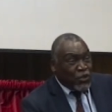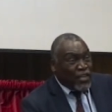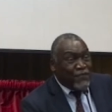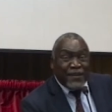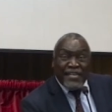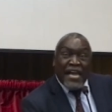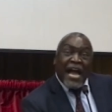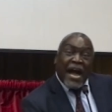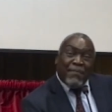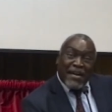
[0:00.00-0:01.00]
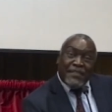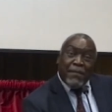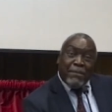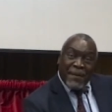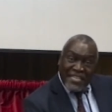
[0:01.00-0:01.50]
So, even among
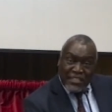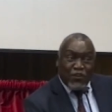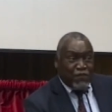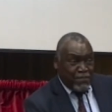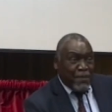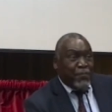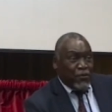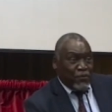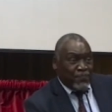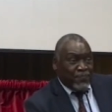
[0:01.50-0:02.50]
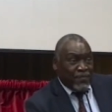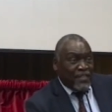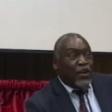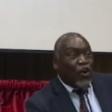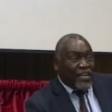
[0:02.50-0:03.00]
the best of people,
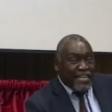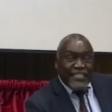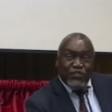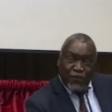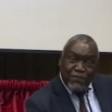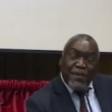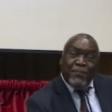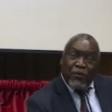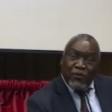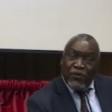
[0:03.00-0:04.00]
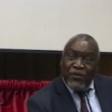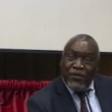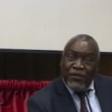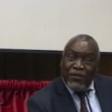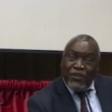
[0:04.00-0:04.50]
the holiest of people,
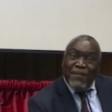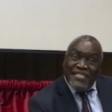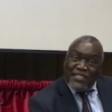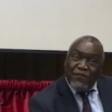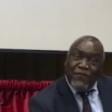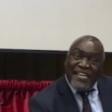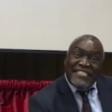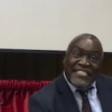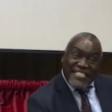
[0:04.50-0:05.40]
you may still find